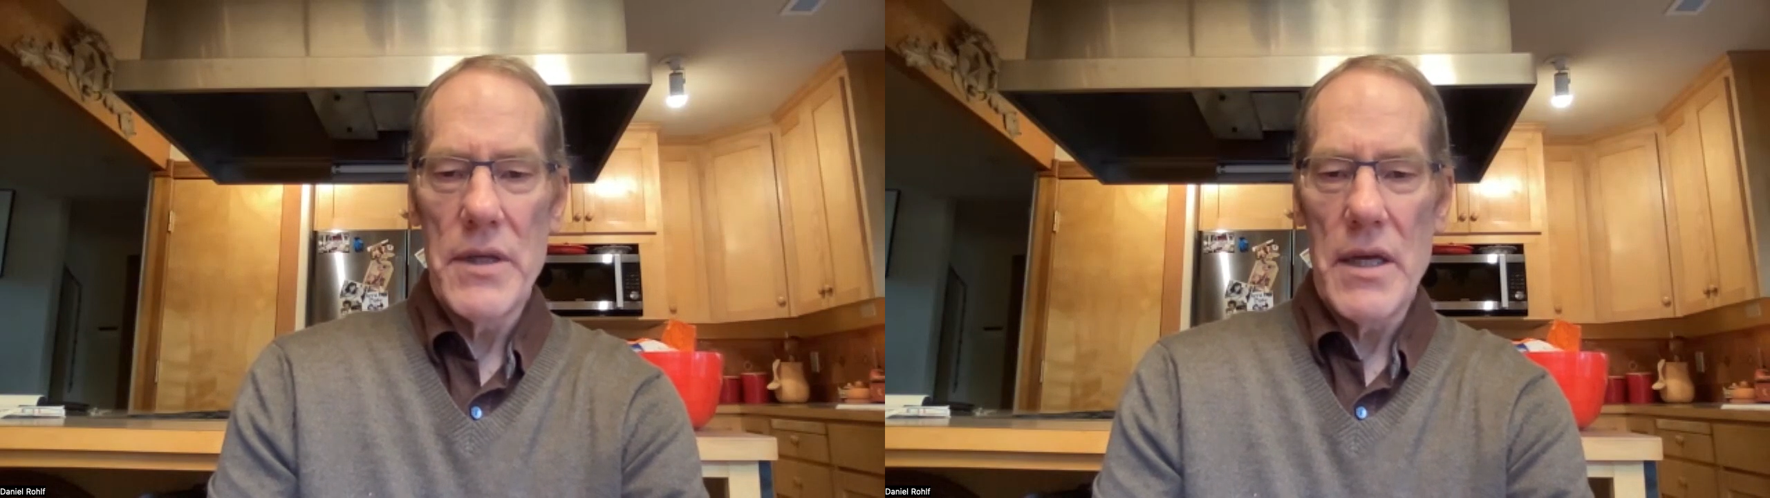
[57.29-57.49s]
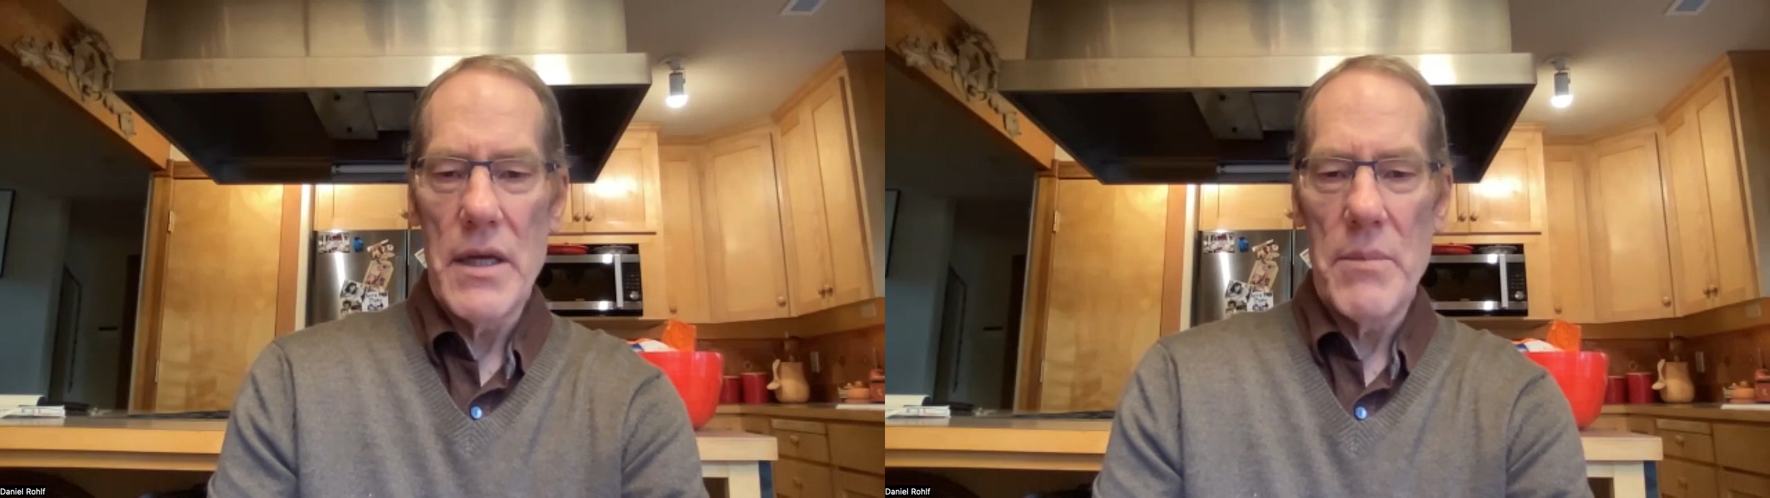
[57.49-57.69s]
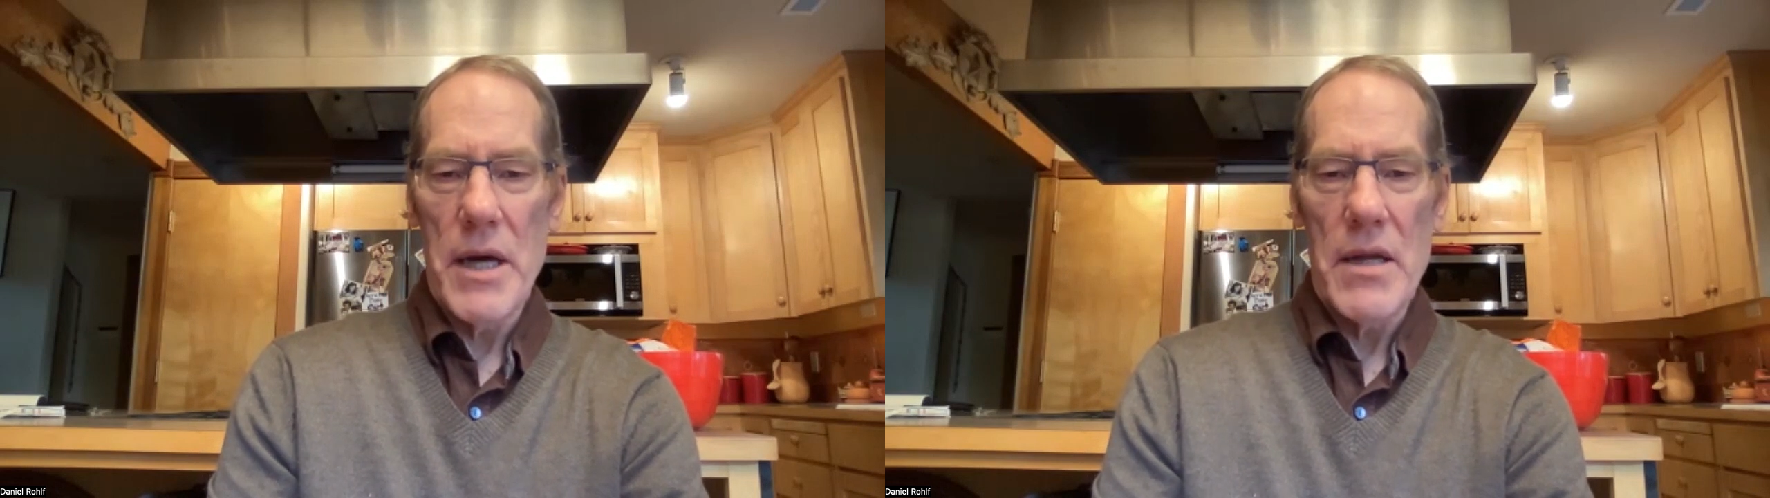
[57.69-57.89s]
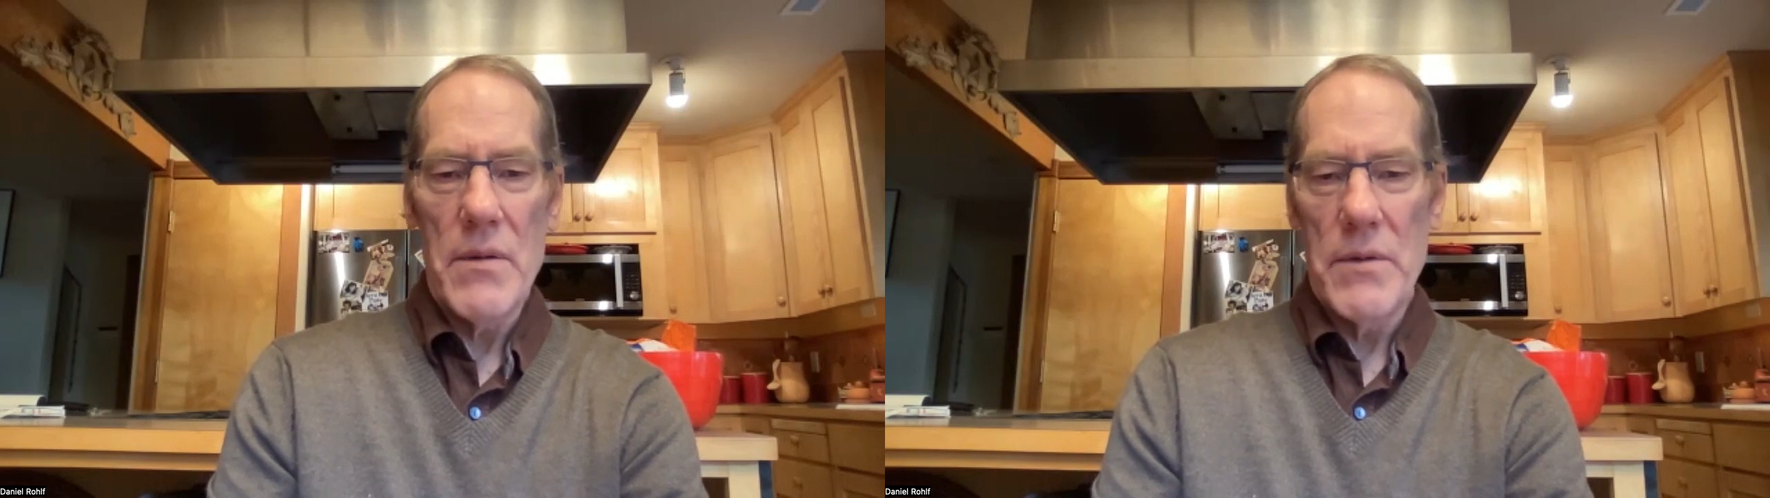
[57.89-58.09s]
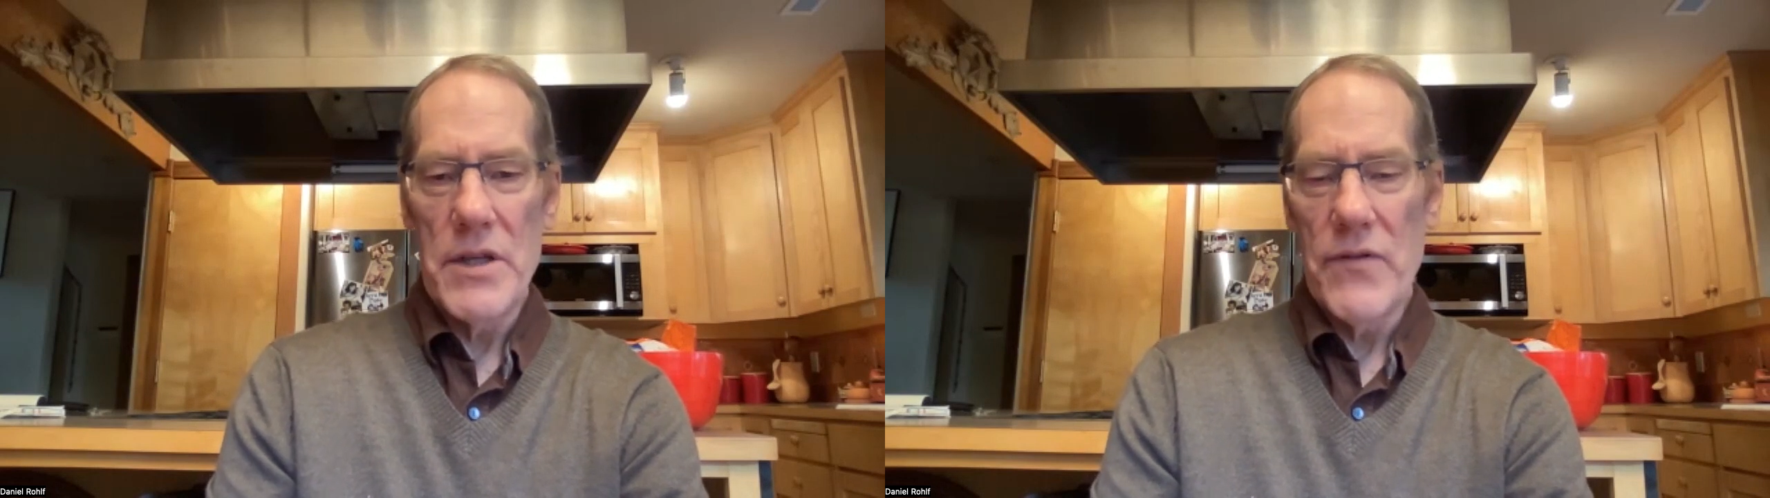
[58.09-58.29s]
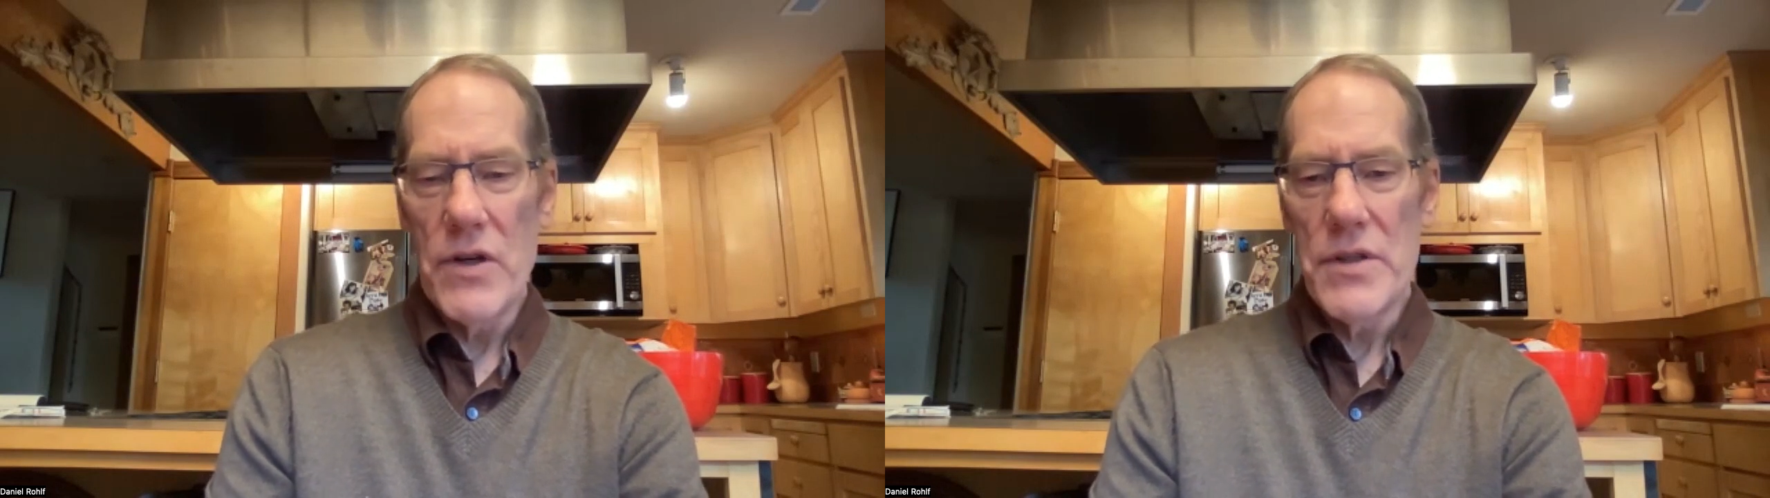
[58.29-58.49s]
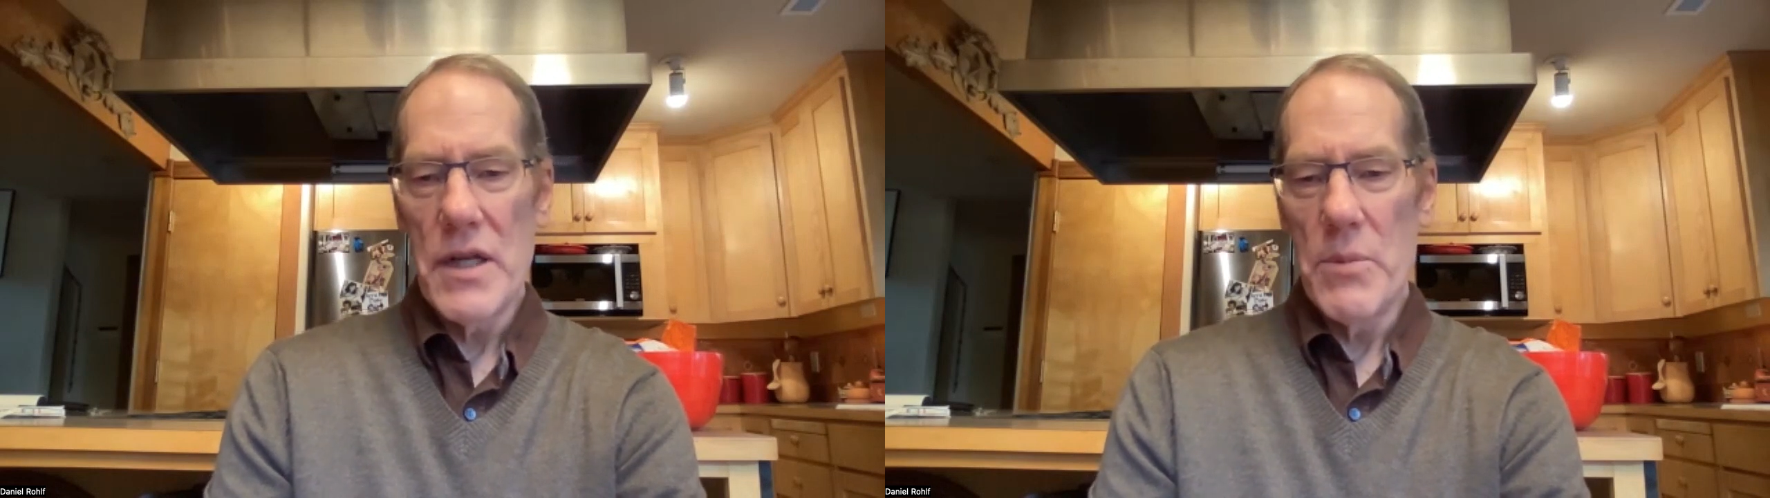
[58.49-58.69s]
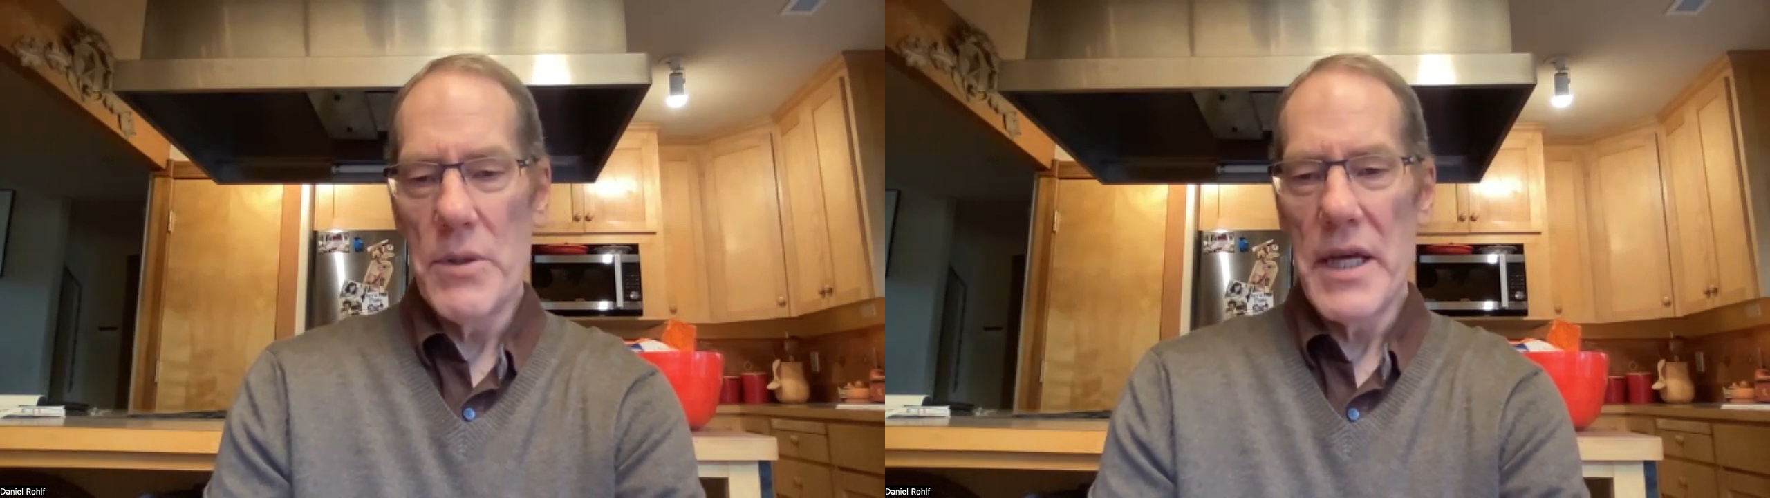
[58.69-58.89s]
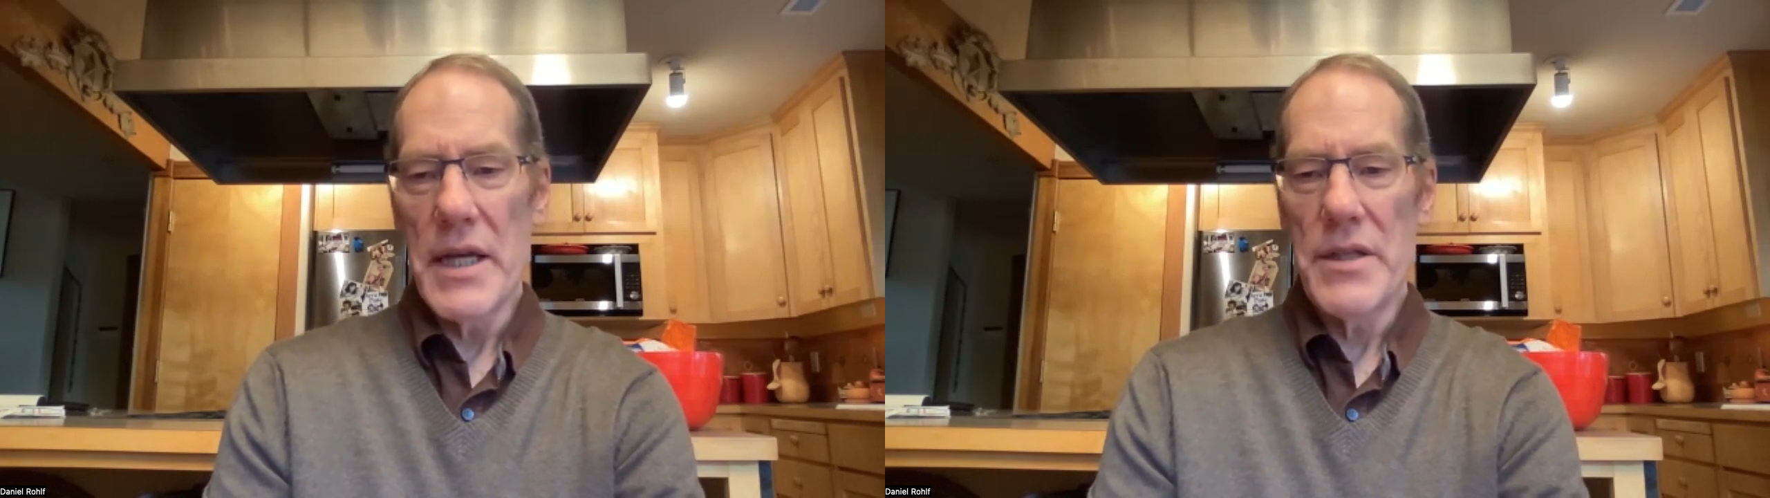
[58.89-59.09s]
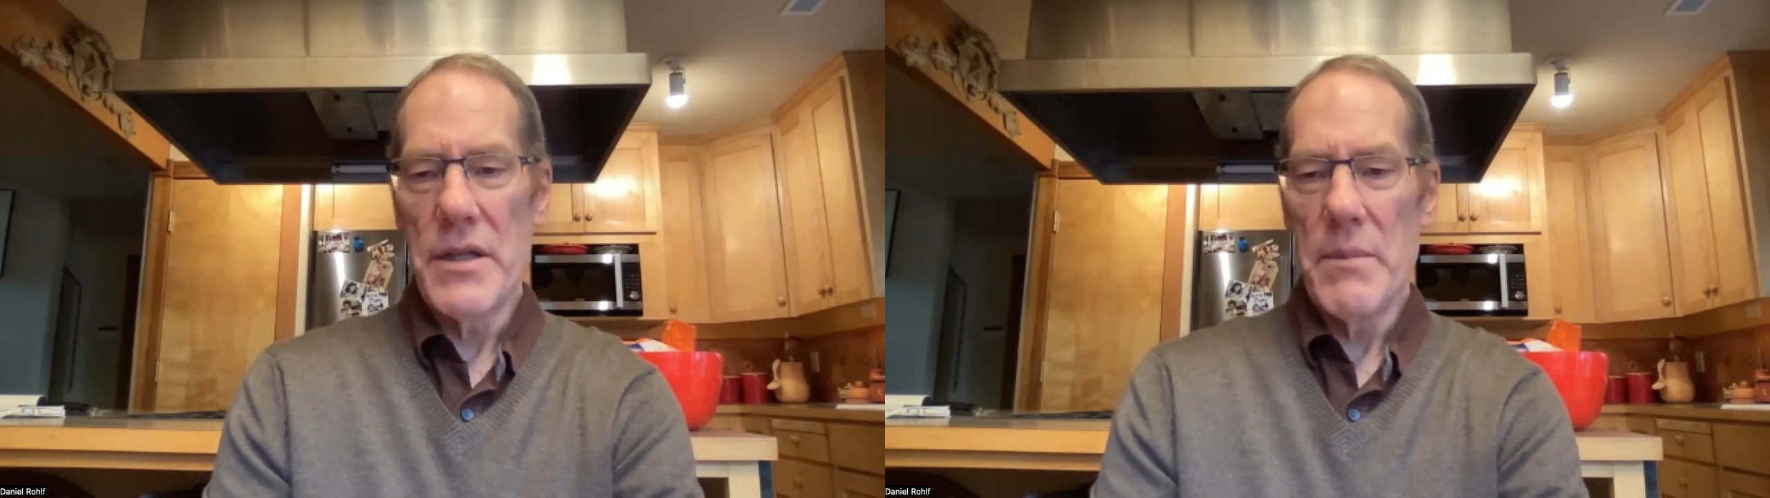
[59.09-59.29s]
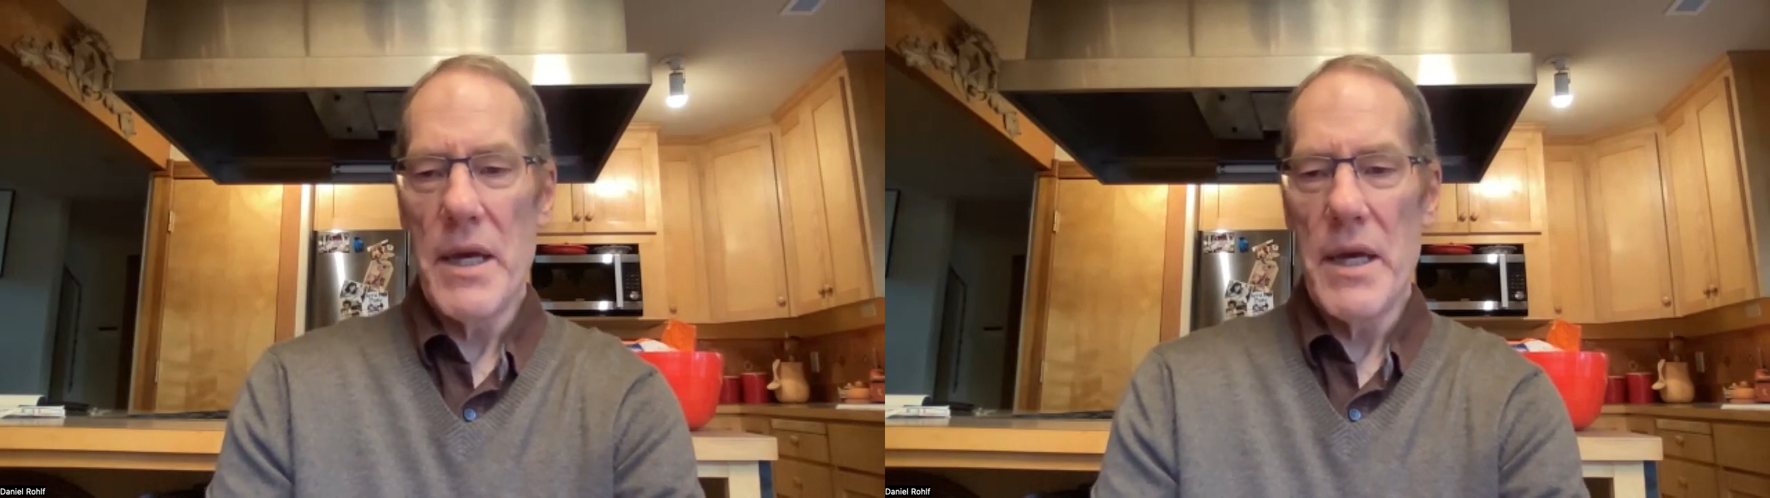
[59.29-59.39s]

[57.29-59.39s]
and biodiversity protection and